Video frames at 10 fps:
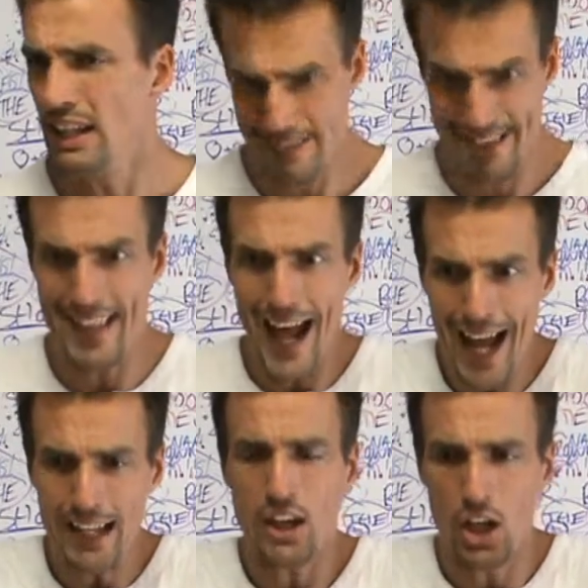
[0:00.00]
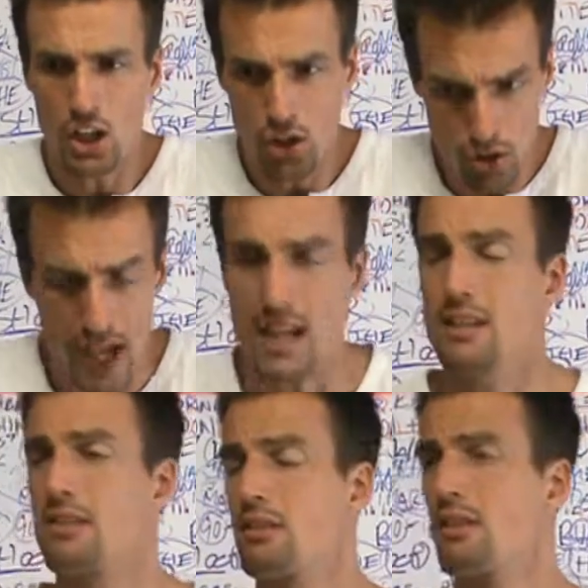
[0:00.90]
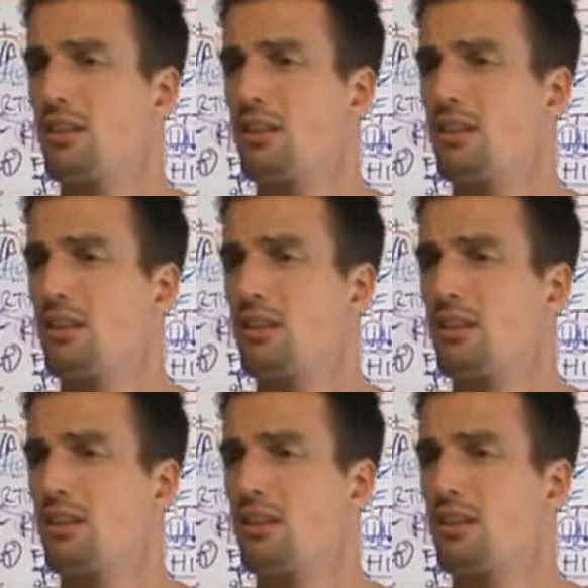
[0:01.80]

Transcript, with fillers: It's that great.